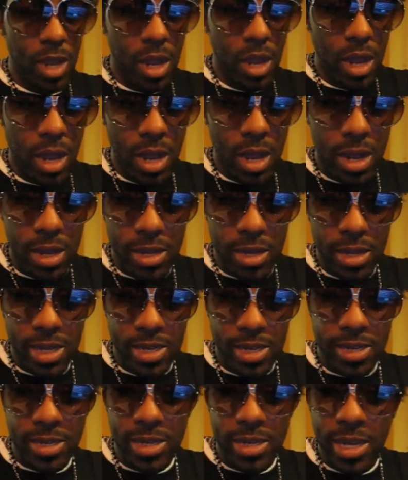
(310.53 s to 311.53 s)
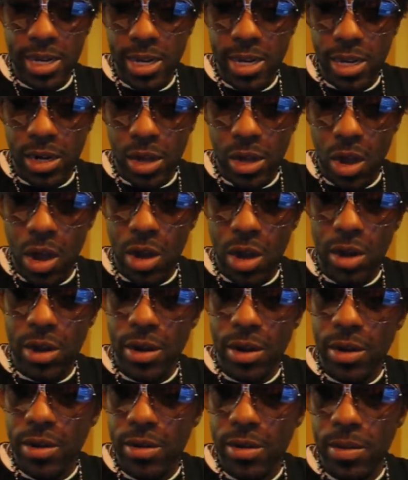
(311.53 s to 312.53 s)
uh, extend it
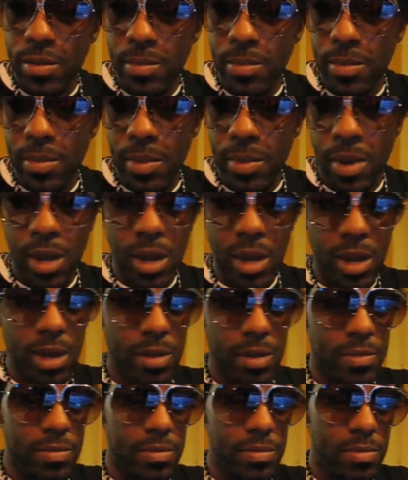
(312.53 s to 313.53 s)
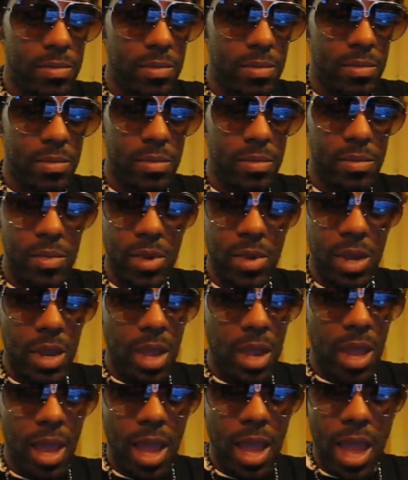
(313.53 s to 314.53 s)
longer, uh,
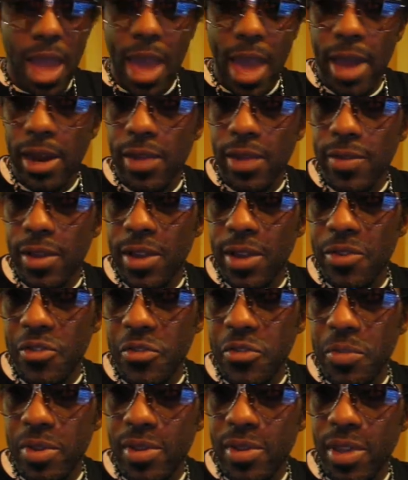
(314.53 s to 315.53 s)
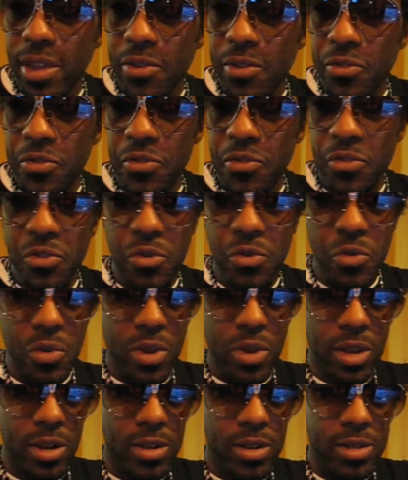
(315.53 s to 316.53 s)
add other instrumentations to
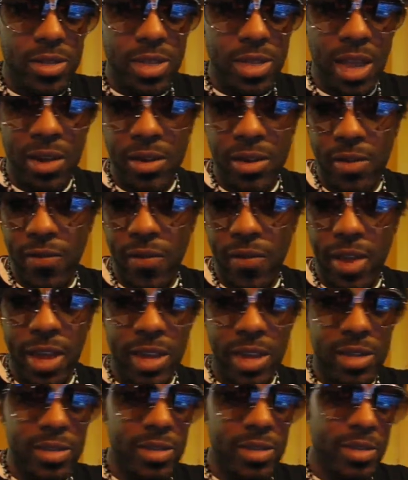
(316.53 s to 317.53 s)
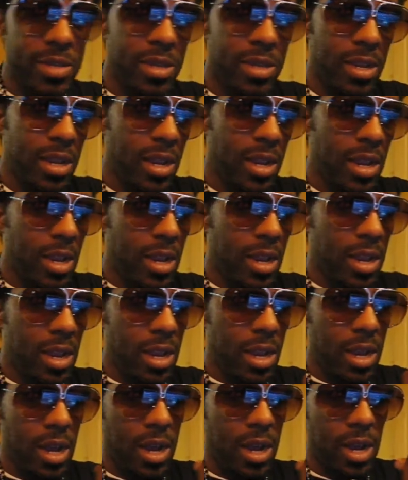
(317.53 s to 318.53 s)
it, sound effects.
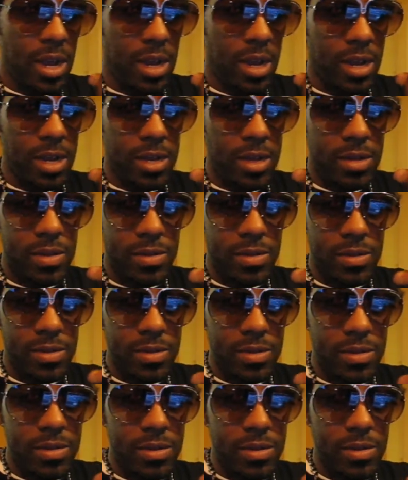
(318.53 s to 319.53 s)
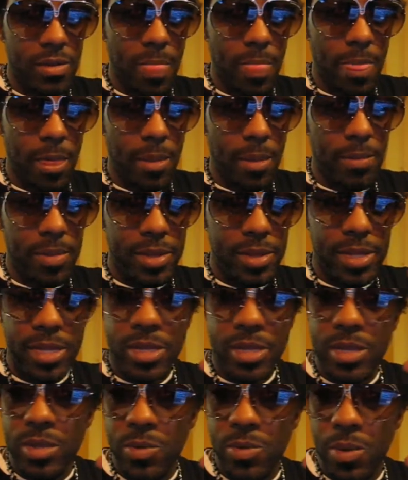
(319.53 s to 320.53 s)
Uh, But
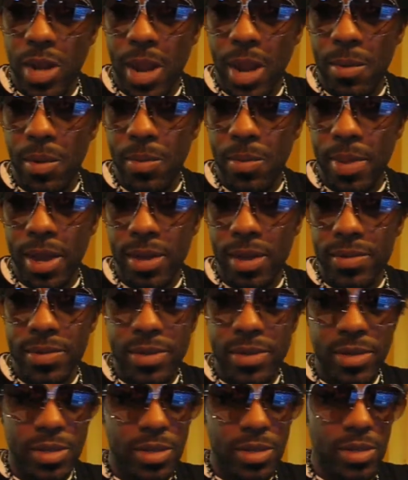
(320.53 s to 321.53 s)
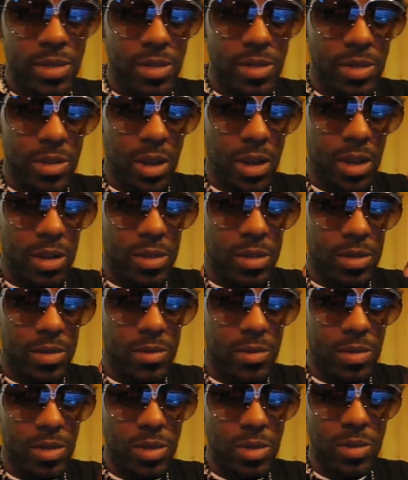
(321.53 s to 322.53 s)
this is what I'm about. This is all.
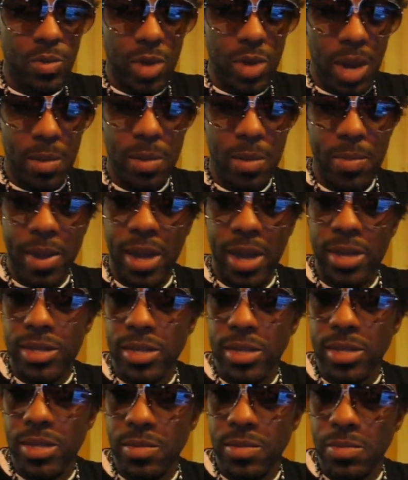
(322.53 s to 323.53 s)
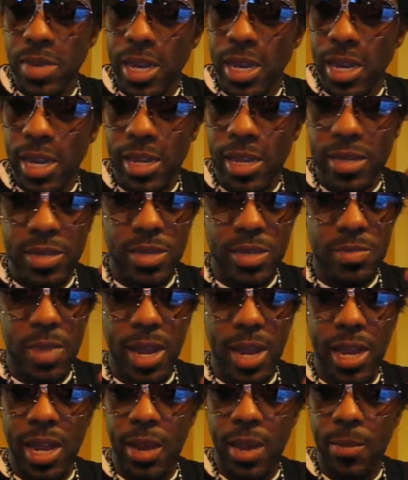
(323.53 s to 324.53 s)
This is what I'm about. This is me. This is
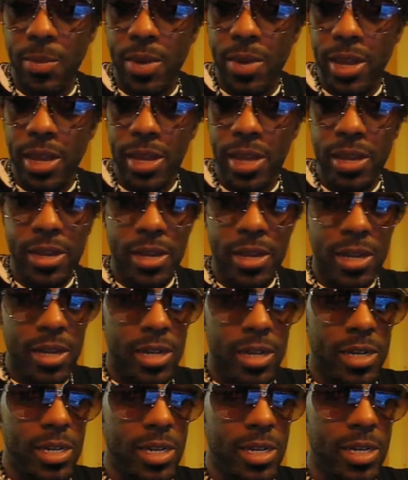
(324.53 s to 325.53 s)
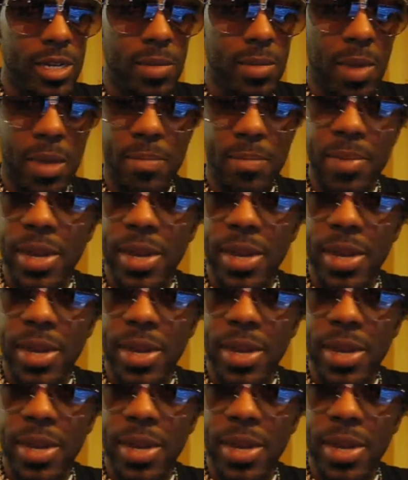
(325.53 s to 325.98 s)
my company. These are my